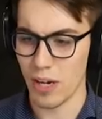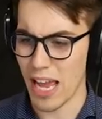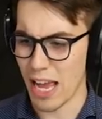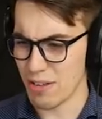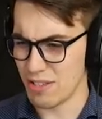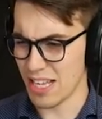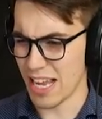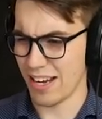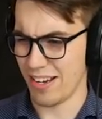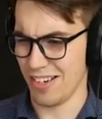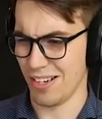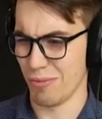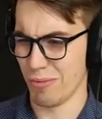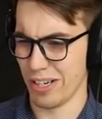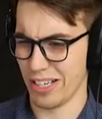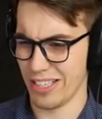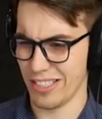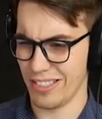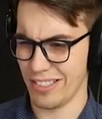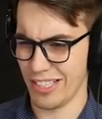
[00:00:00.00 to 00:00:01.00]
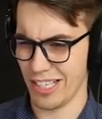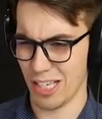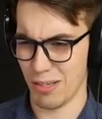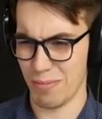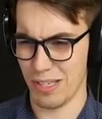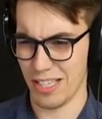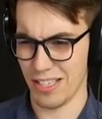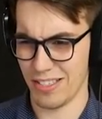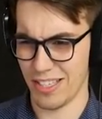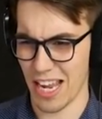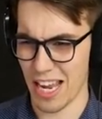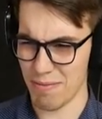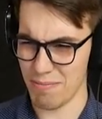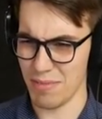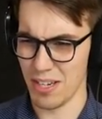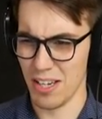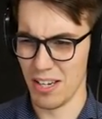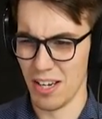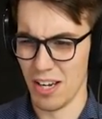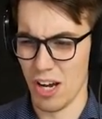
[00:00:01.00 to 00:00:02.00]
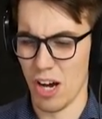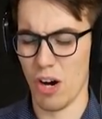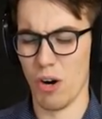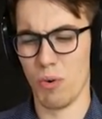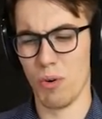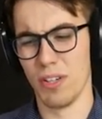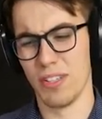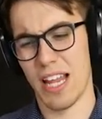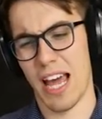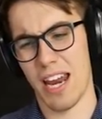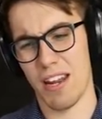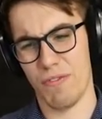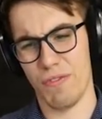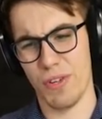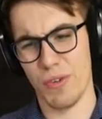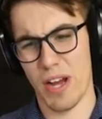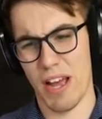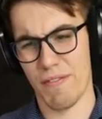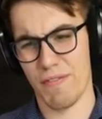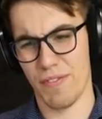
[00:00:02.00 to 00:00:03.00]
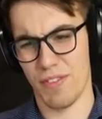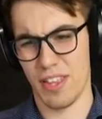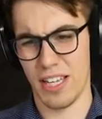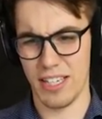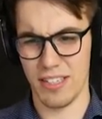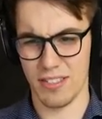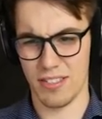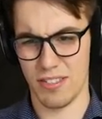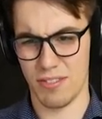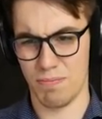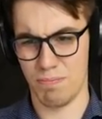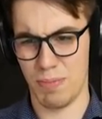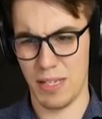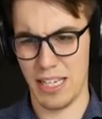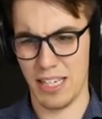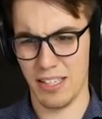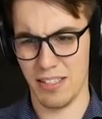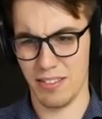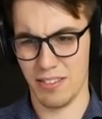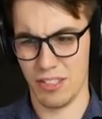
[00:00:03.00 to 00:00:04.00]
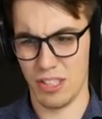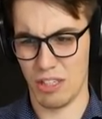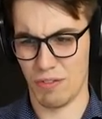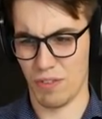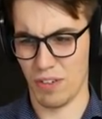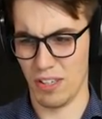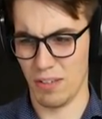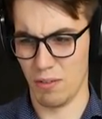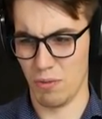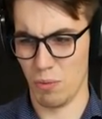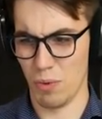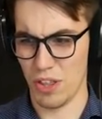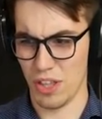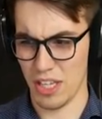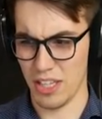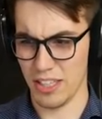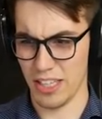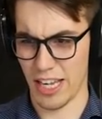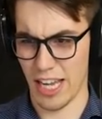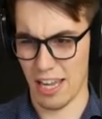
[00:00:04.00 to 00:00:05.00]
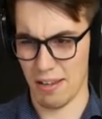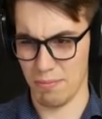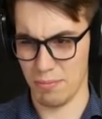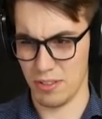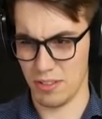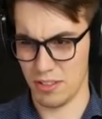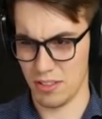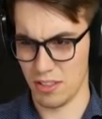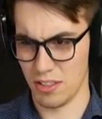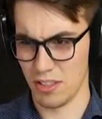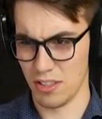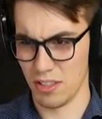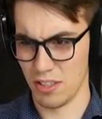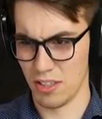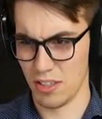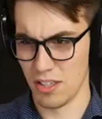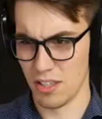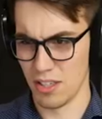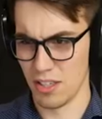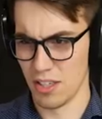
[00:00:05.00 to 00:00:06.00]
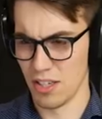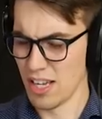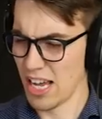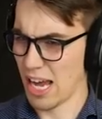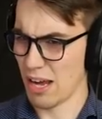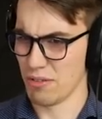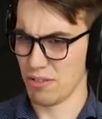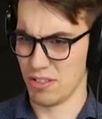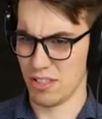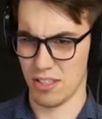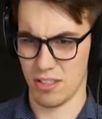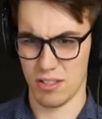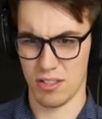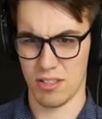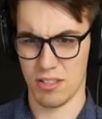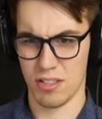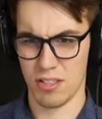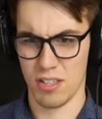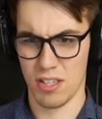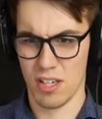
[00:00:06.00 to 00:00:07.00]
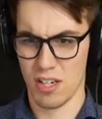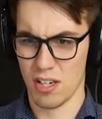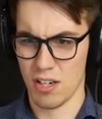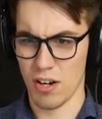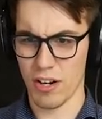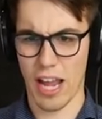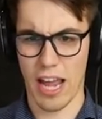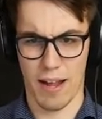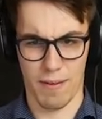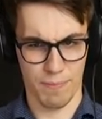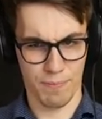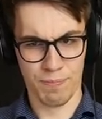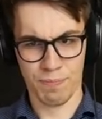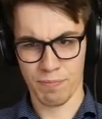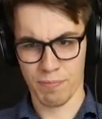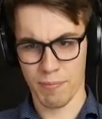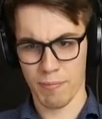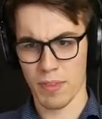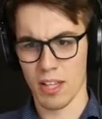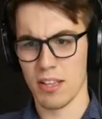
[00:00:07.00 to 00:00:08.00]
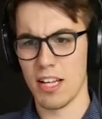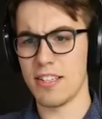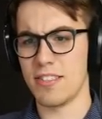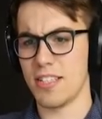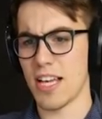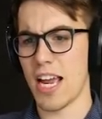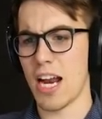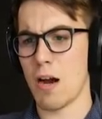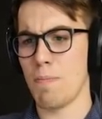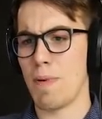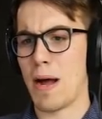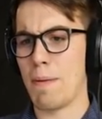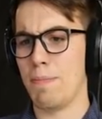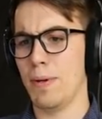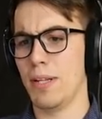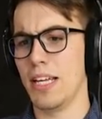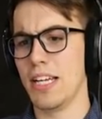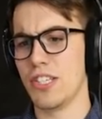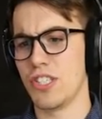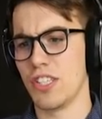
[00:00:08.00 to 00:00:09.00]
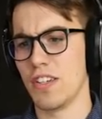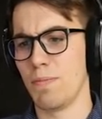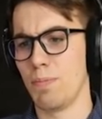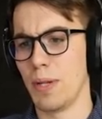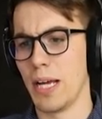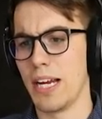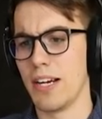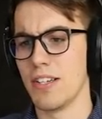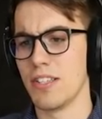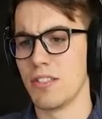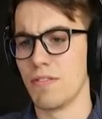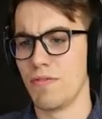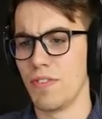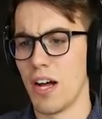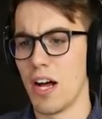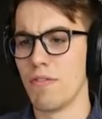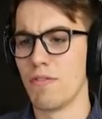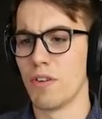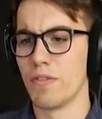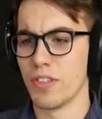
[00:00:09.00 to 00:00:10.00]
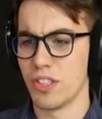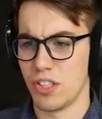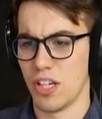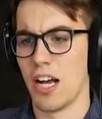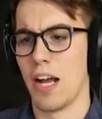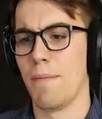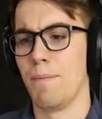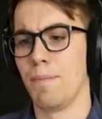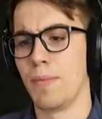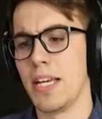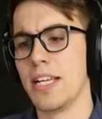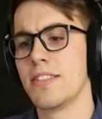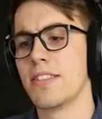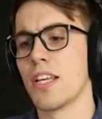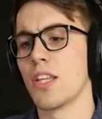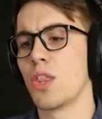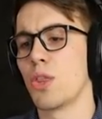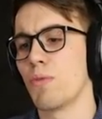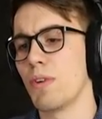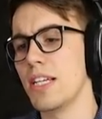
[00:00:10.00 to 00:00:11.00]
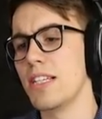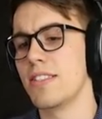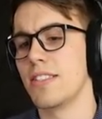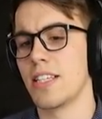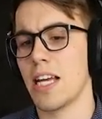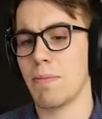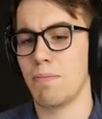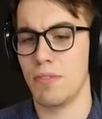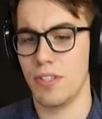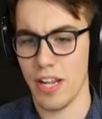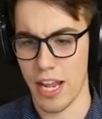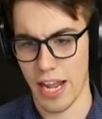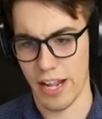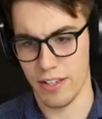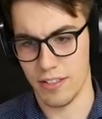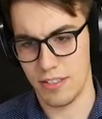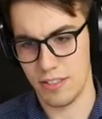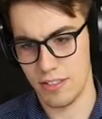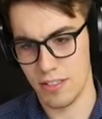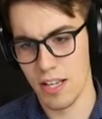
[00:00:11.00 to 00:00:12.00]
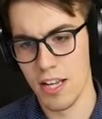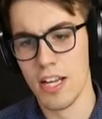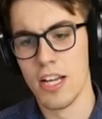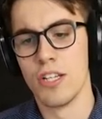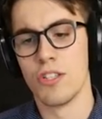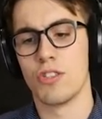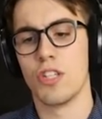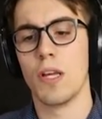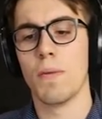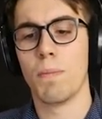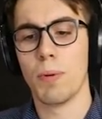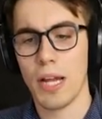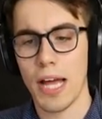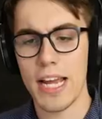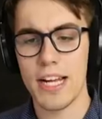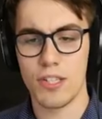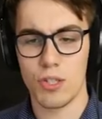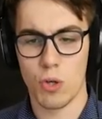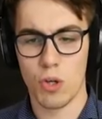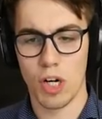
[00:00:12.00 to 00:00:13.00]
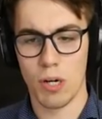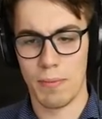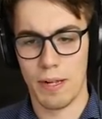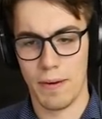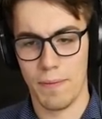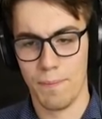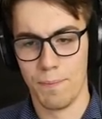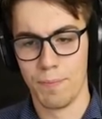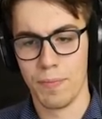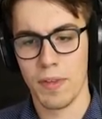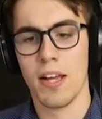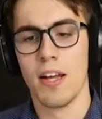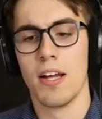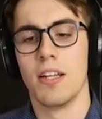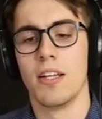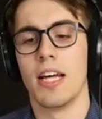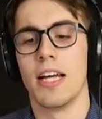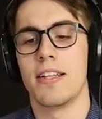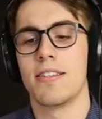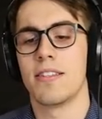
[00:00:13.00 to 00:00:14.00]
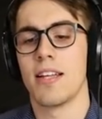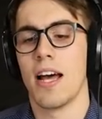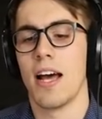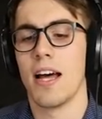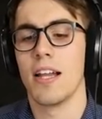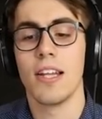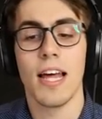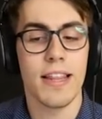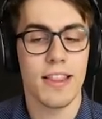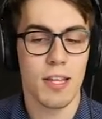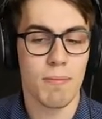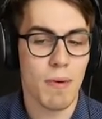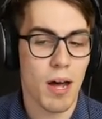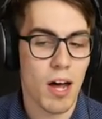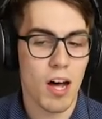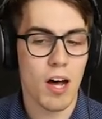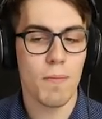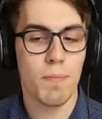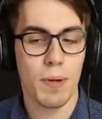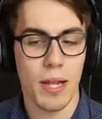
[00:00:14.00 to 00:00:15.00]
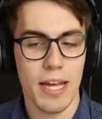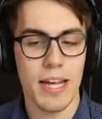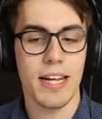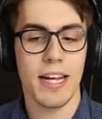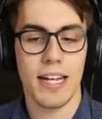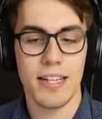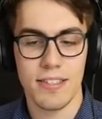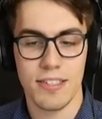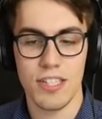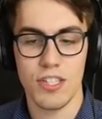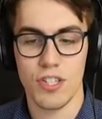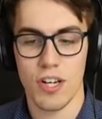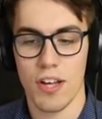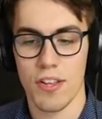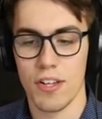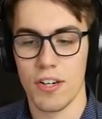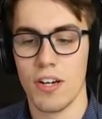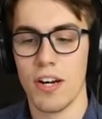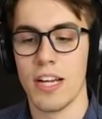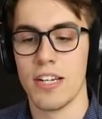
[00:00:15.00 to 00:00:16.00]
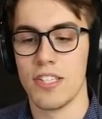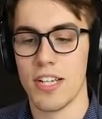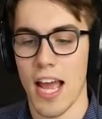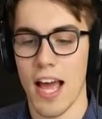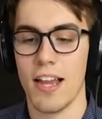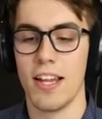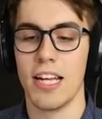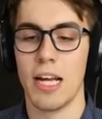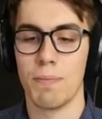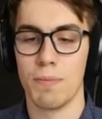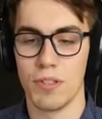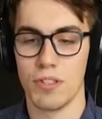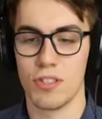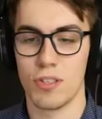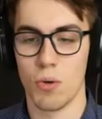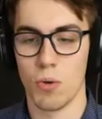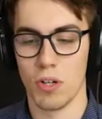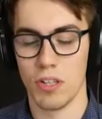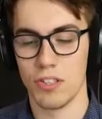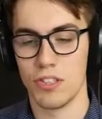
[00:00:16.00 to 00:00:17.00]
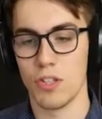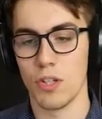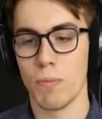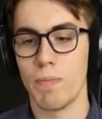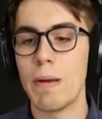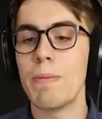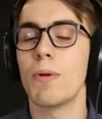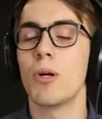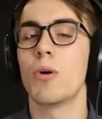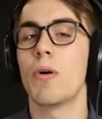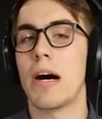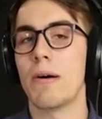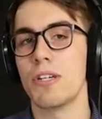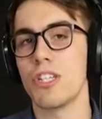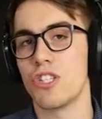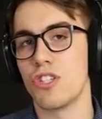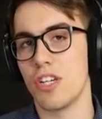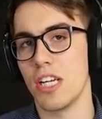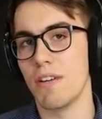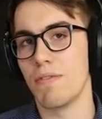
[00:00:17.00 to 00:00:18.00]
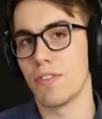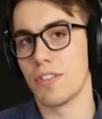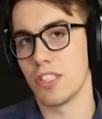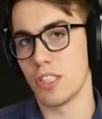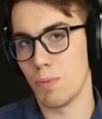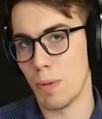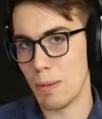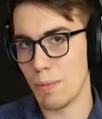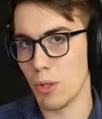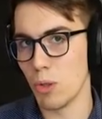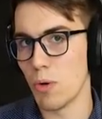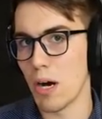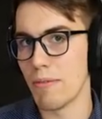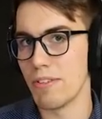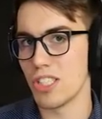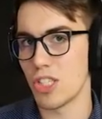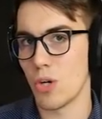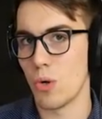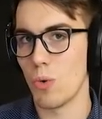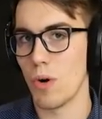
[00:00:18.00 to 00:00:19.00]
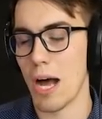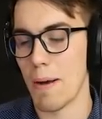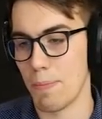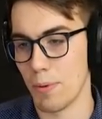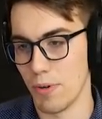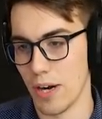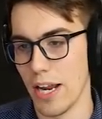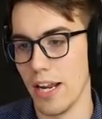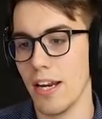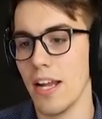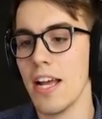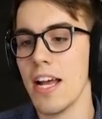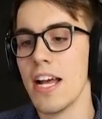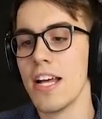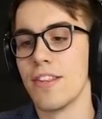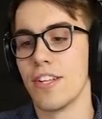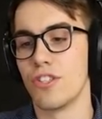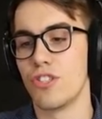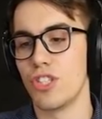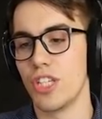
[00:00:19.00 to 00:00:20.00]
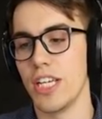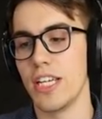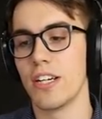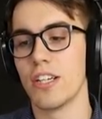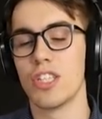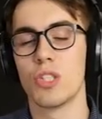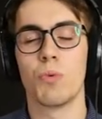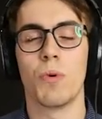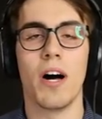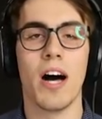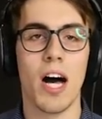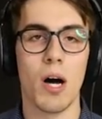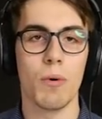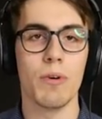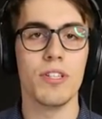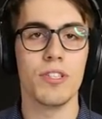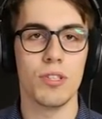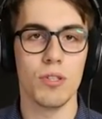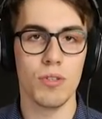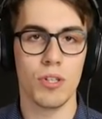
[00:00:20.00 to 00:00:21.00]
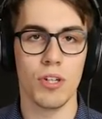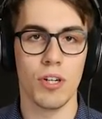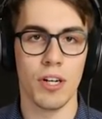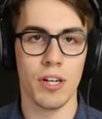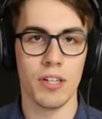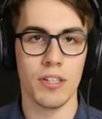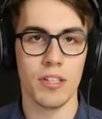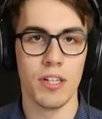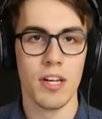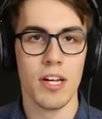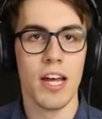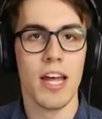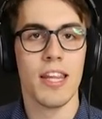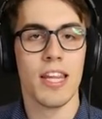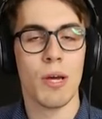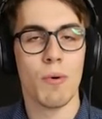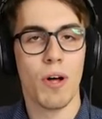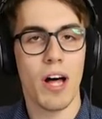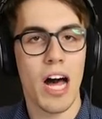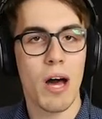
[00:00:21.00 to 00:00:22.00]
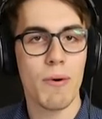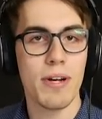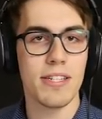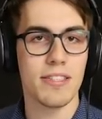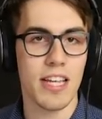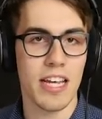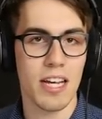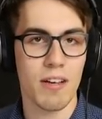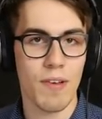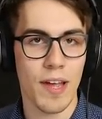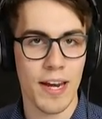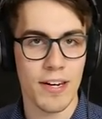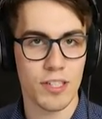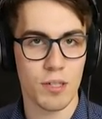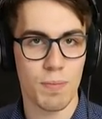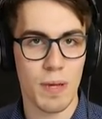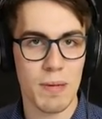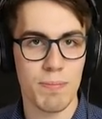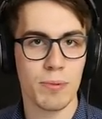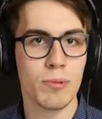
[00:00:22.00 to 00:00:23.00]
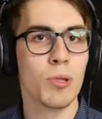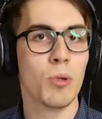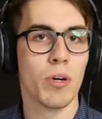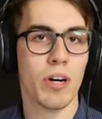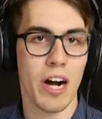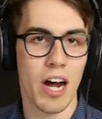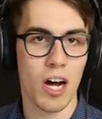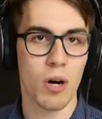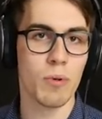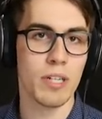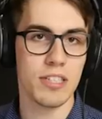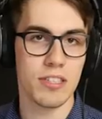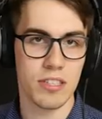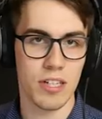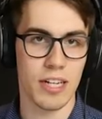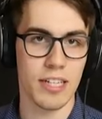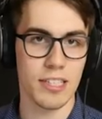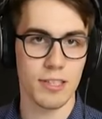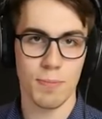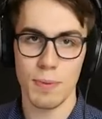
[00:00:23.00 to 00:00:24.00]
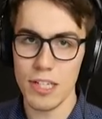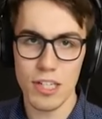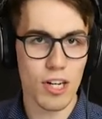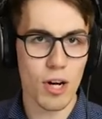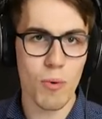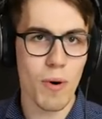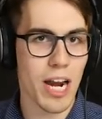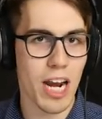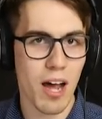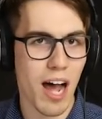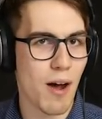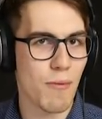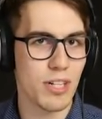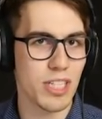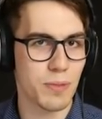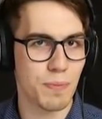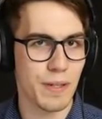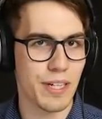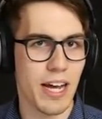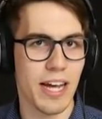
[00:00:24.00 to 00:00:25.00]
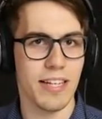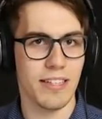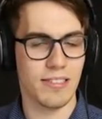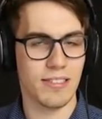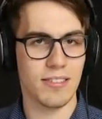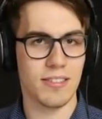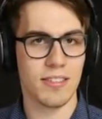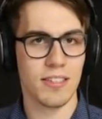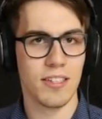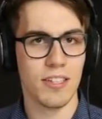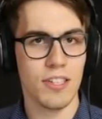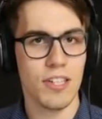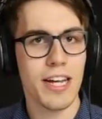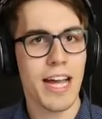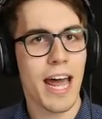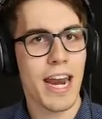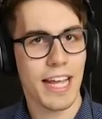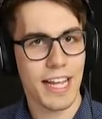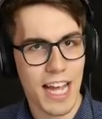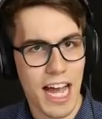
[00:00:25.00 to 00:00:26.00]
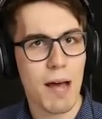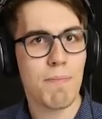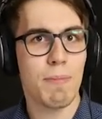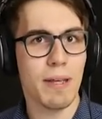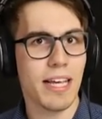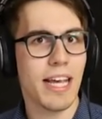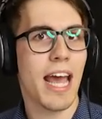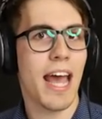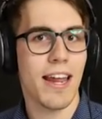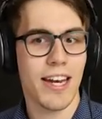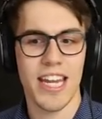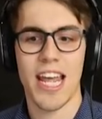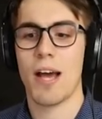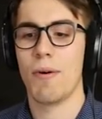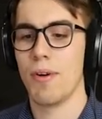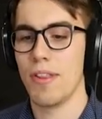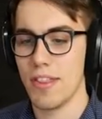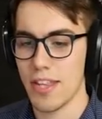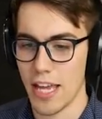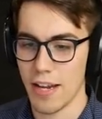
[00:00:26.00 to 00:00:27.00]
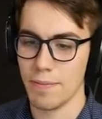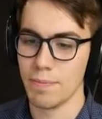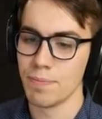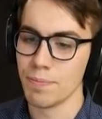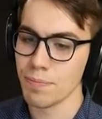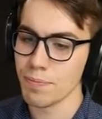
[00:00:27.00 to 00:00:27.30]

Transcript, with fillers: Wait, how's that gonna work? Is it gonna be the same? Oh, well, not if you have things being different within the games. How's this? Okay, let's say our population of players evolve over time. It's a three-step dance. So you play a tournament. Let's uh, let them all play against each other and tally up the scores. So the people who always cheat versus the people who always cooperate. The cheaters will always do good. They will always take advantage of people who are always nice. But you don't want to always be nice. You got to copycat now and then